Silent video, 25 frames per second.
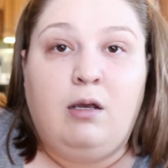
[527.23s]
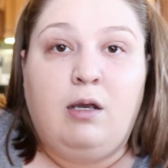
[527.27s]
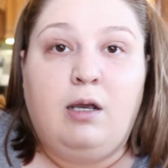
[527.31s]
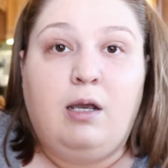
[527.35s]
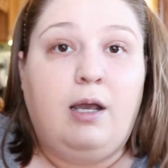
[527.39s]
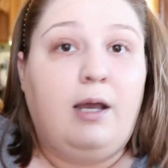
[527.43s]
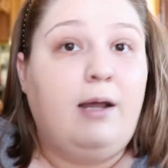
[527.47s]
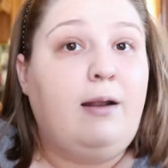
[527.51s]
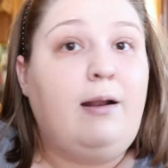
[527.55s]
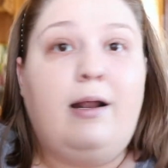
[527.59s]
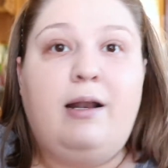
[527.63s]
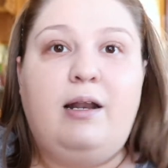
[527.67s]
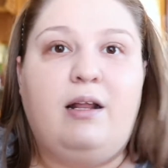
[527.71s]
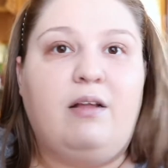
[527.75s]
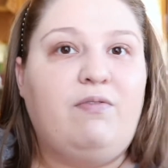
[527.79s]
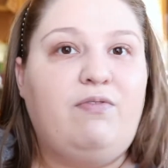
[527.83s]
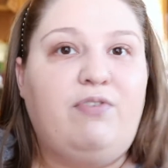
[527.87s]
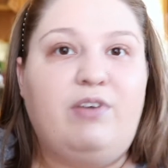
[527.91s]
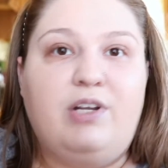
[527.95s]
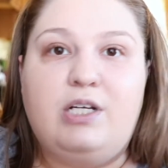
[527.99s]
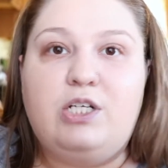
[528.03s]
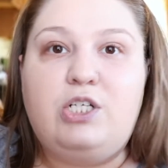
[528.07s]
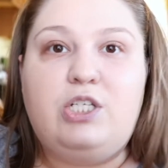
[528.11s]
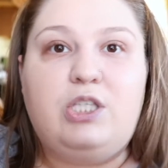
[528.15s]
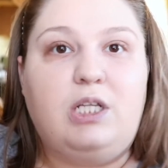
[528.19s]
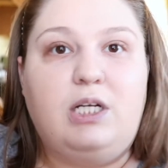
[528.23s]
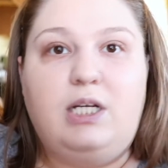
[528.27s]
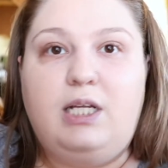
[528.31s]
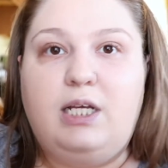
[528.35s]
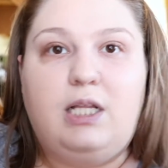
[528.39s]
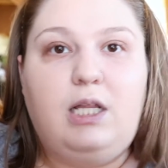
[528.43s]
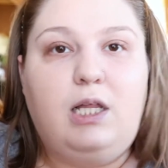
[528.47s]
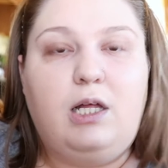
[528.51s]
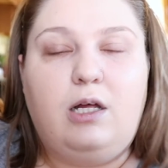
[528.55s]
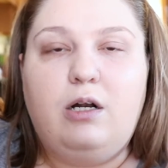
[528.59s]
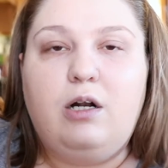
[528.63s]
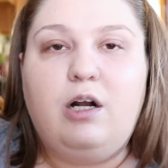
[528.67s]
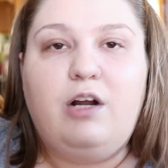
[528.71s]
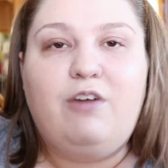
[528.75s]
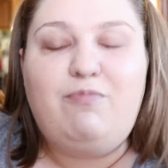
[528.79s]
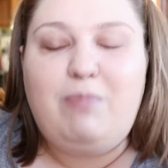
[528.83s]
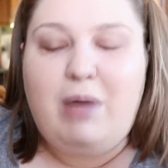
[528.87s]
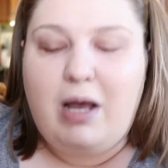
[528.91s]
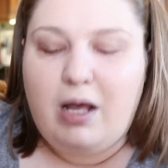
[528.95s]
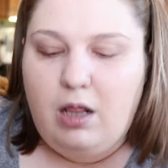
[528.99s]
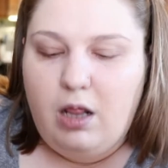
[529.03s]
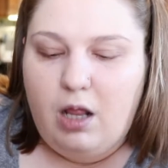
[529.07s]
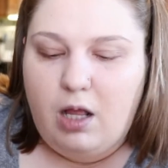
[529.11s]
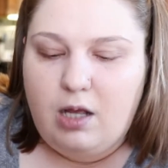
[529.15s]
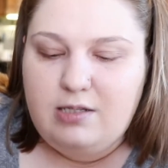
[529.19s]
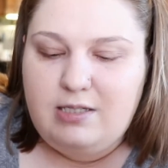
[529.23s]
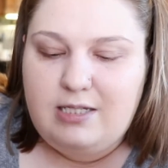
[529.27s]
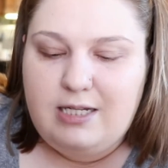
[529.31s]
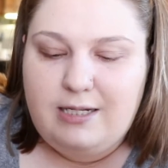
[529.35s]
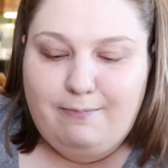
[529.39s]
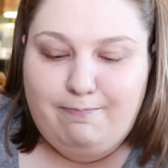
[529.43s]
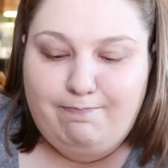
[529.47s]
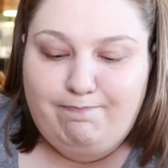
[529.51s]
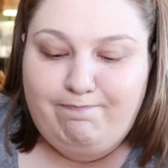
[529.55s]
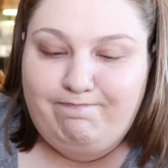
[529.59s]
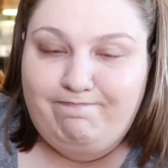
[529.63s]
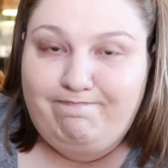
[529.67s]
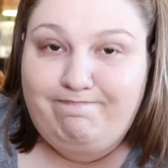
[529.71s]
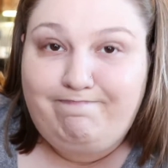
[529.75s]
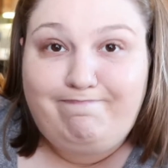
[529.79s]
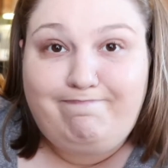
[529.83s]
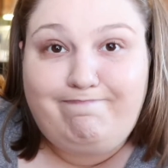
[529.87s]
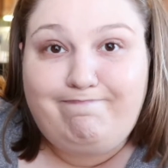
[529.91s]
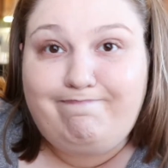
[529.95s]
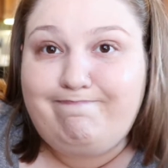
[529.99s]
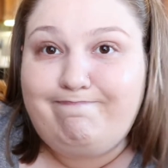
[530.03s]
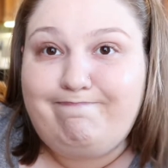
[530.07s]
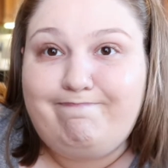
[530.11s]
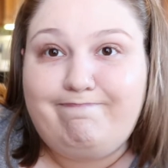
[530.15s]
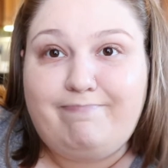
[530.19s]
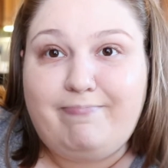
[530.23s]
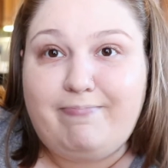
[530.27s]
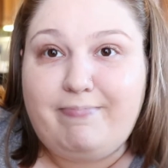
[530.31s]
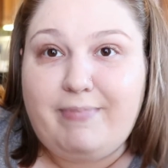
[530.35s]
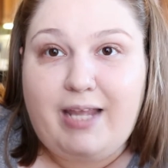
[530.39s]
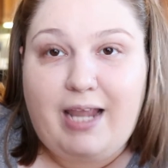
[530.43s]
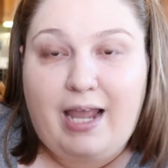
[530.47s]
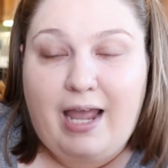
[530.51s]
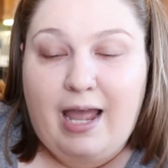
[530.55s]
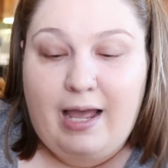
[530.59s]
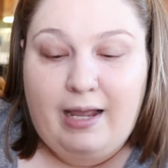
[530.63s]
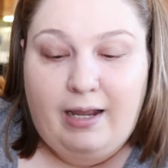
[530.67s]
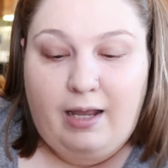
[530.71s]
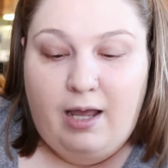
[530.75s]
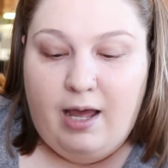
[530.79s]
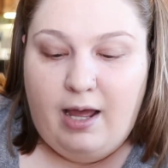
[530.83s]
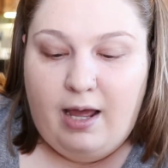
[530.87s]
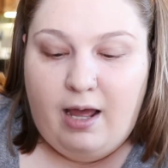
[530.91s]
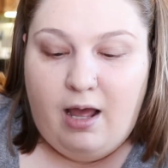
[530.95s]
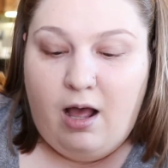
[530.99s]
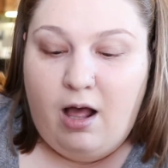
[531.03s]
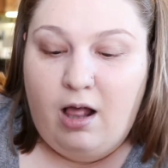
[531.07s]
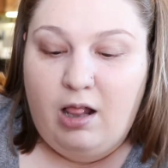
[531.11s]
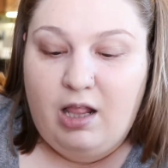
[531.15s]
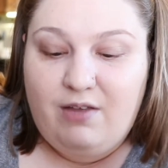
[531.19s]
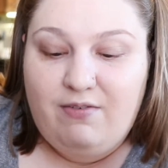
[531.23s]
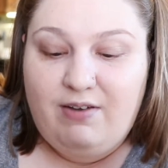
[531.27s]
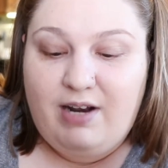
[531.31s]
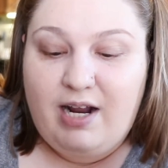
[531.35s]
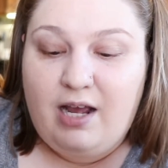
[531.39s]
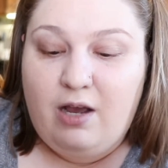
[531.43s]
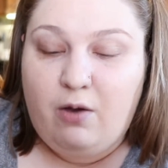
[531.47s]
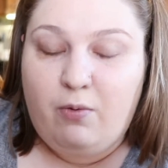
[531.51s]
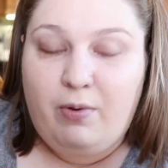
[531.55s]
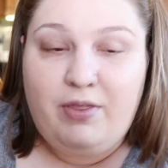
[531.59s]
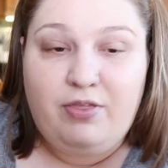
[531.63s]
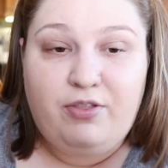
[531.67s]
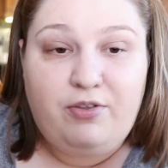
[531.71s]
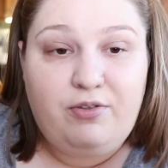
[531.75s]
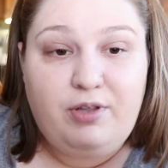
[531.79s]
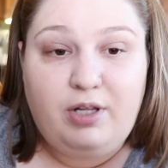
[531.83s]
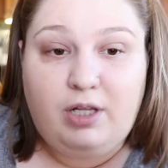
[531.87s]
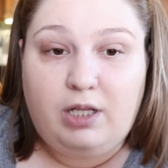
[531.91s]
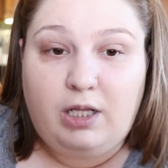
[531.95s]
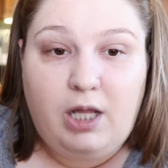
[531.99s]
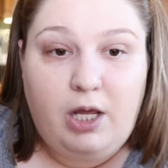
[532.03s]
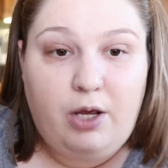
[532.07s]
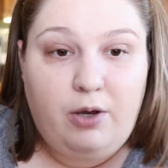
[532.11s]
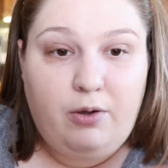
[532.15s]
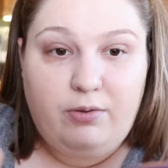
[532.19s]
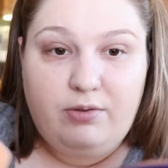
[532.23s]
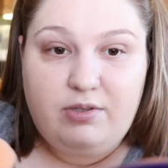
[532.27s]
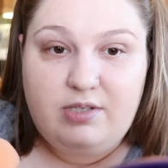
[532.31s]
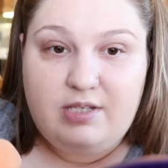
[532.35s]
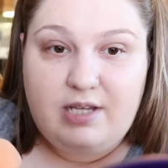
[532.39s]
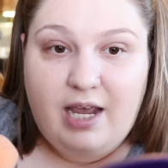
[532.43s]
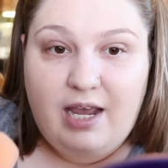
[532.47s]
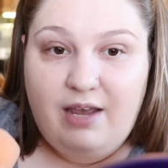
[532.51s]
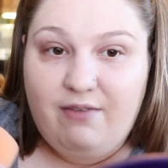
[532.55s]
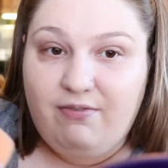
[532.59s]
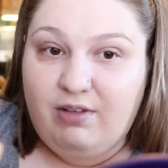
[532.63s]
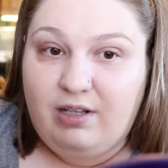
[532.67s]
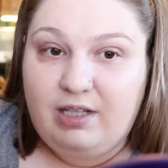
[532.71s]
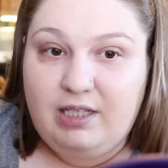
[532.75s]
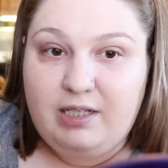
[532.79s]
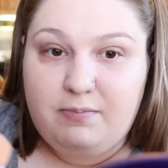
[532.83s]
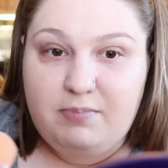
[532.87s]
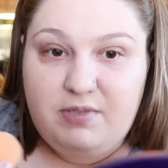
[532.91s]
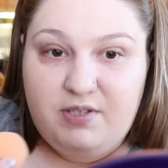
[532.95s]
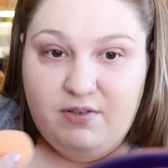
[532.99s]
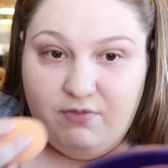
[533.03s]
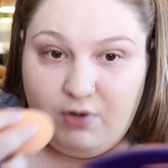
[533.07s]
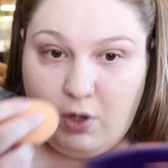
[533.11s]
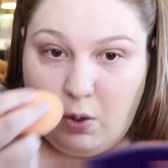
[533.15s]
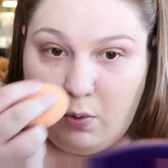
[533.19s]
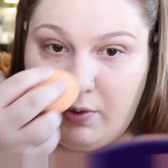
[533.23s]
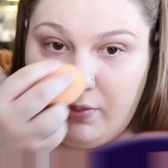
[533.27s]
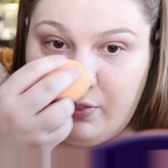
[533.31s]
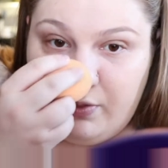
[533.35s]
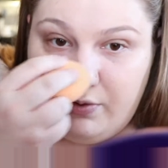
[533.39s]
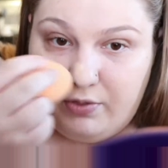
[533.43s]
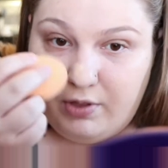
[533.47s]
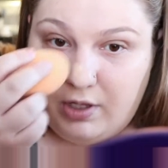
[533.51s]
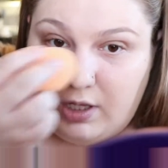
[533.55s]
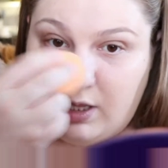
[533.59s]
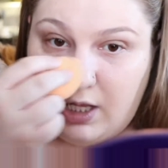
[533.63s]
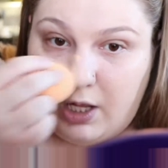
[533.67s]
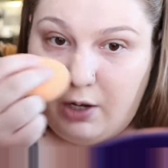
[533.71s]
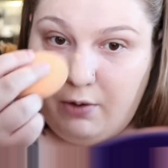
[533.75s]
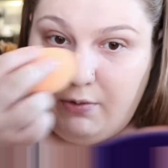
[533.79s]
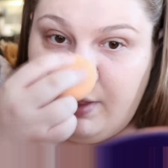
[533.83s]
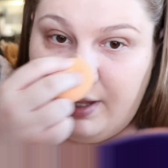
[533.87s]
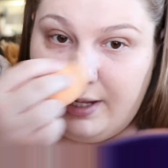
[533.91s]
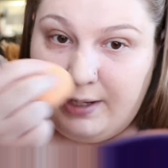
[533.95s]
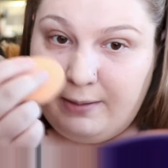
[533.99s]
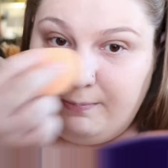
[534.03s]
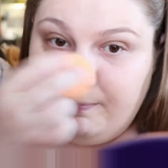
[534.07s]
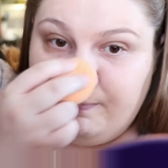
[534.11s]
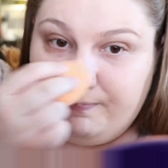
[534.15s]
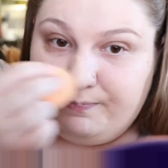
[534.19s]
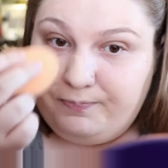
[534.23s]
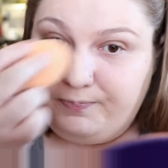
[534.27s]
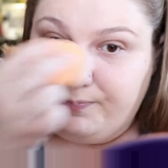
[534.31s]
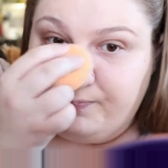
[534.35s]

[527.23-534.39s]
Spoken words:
And I didn't finish the declutter of my closet. I got all of it out, went through the clothes. I have clips of going through the clothing.